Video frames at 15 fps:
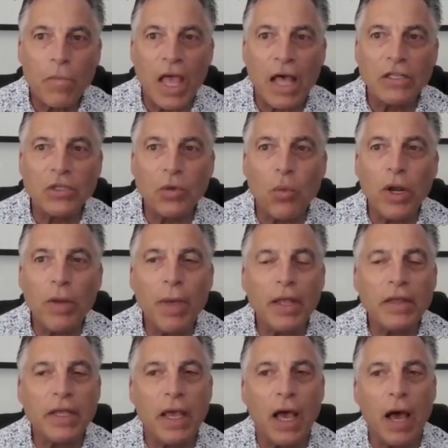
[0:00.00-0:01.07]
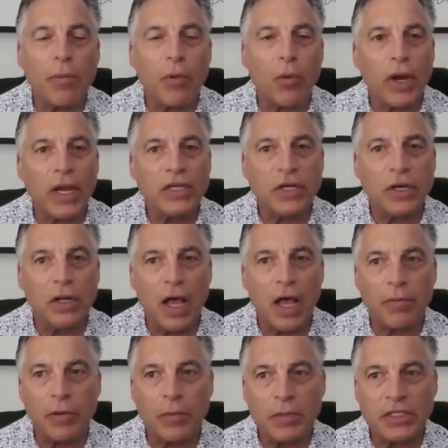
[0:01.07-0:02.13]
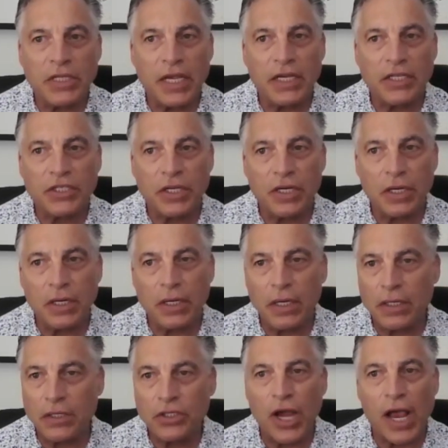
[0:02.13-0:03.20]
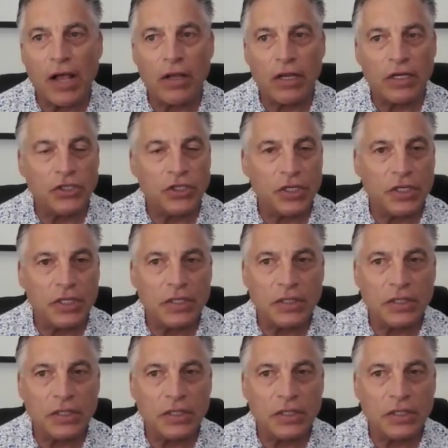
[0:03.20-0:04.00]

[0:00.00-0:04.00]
Elza, what about the operational optimization challenges,